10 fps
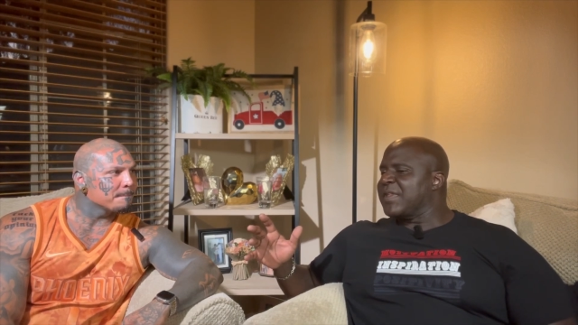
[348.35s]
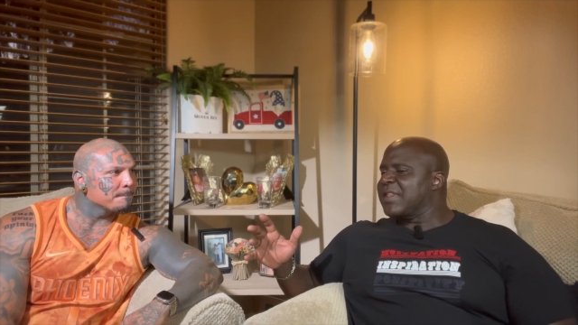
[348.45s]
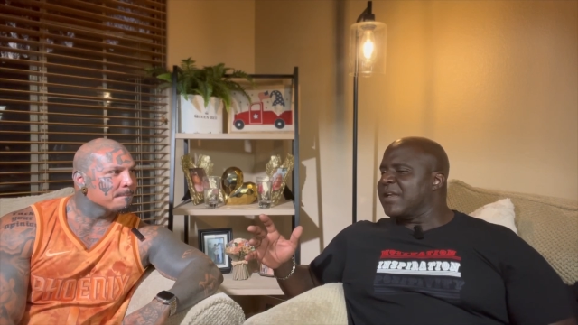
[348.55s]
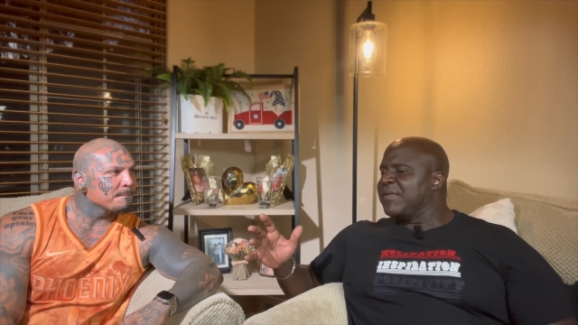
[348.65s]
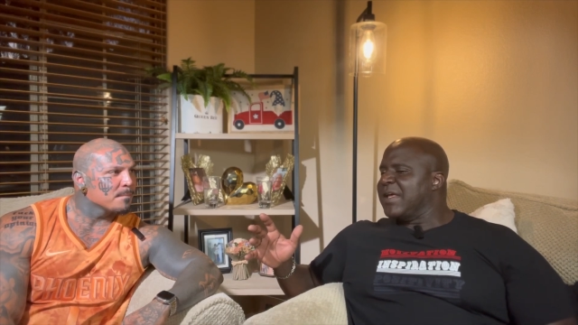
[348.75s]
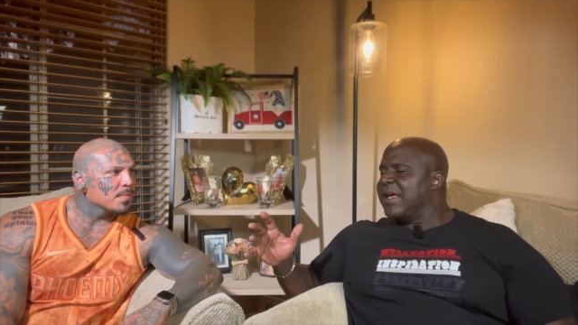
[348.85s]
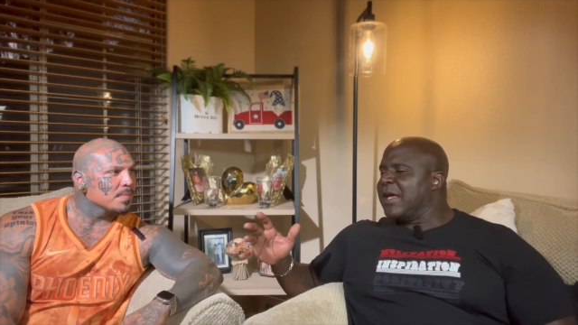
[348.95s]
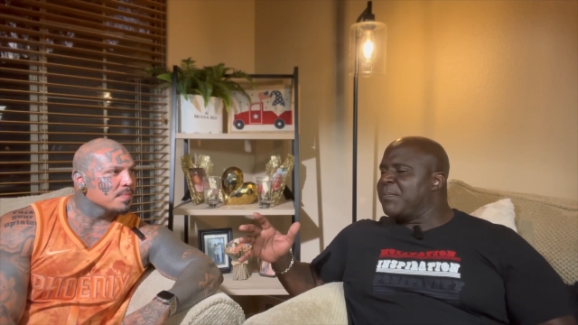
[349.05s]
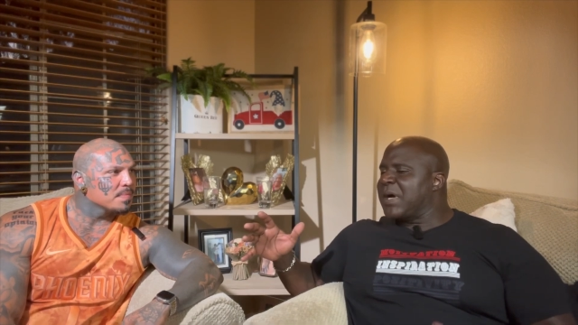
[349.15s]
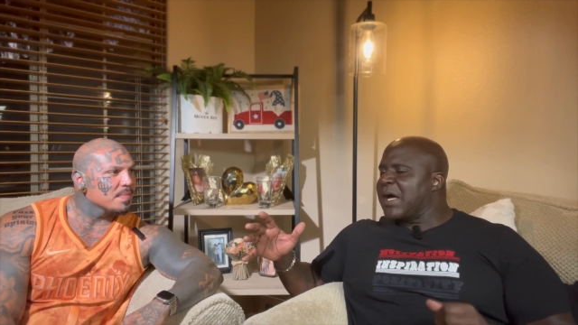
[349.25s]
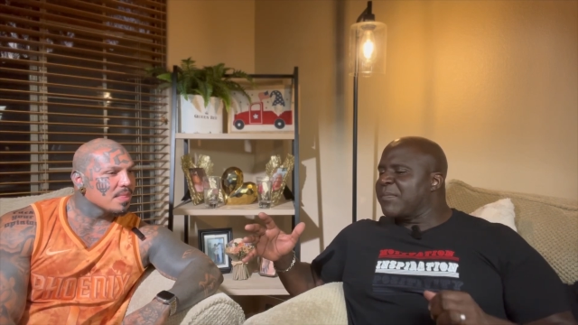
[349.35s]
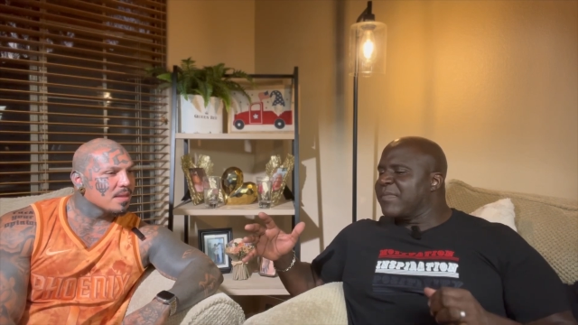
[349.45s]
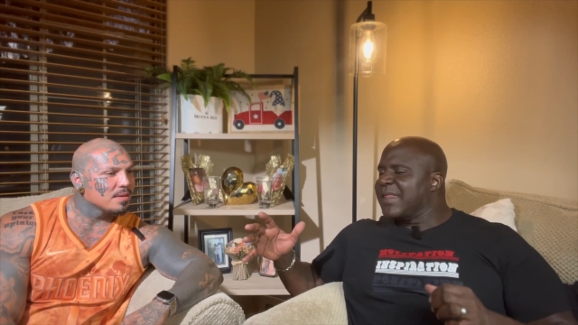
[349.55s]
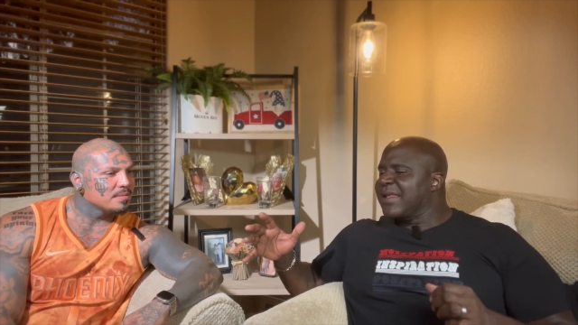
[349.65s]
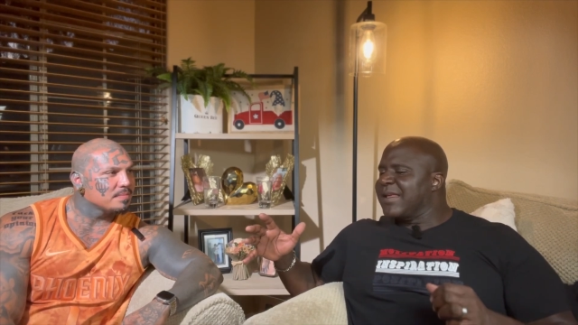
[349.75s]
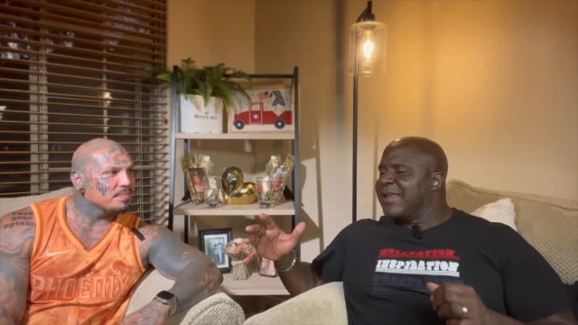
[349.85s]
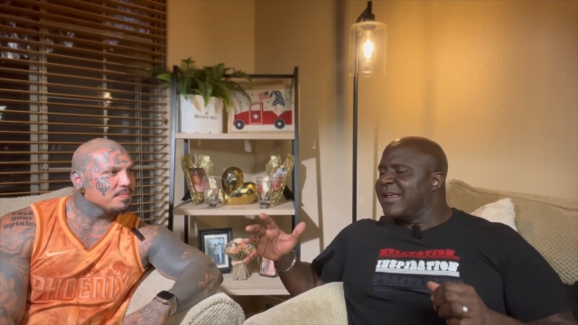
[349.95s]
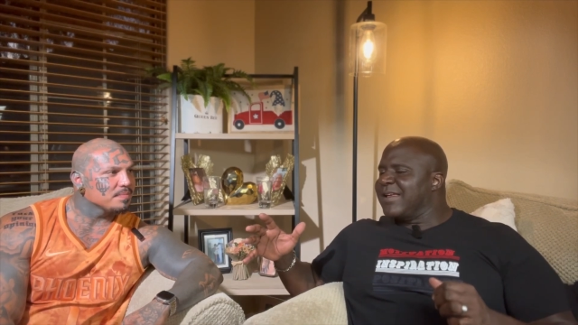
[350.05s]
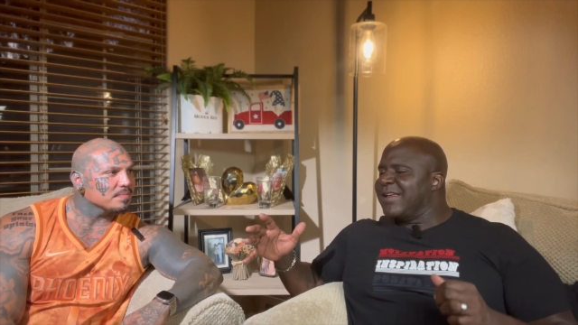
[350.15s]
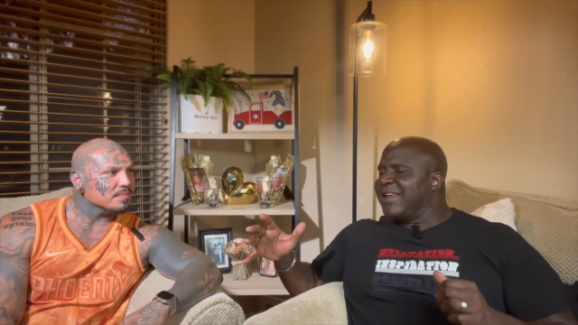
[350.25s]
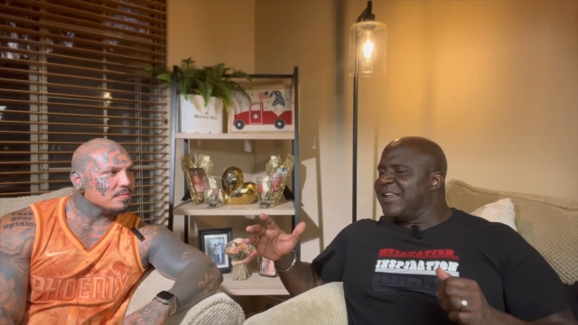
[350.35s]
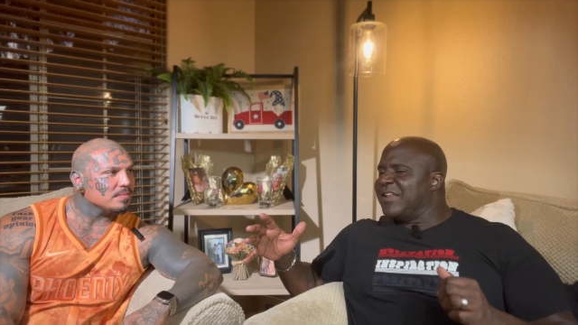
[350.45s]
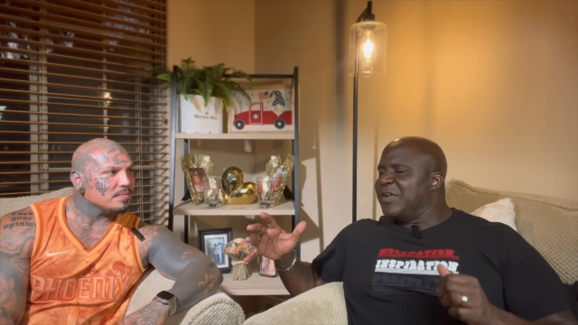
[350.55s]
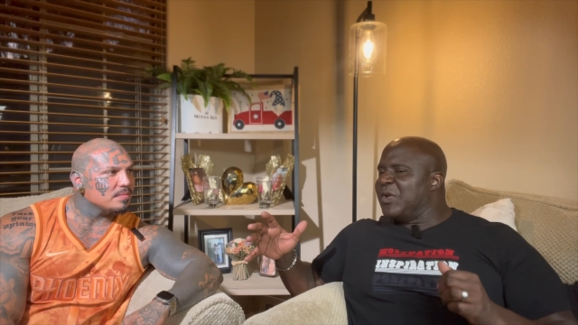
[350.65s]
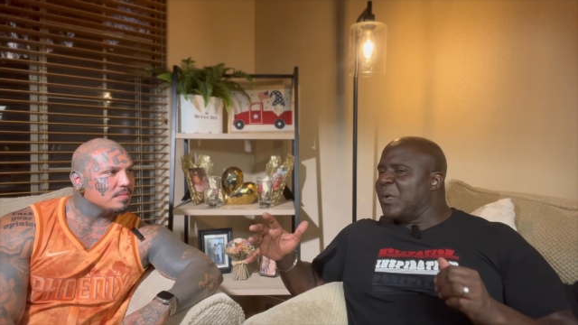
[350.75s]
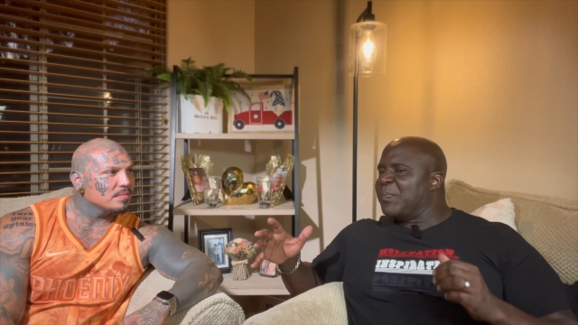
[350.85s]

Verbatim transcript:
Speaker 1: and then hip hop. no,